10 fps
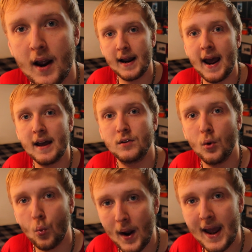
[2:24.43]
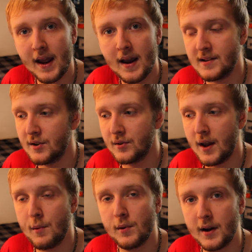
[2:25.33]
And I had to wait until
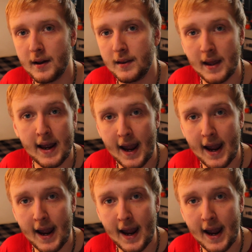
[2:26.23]
they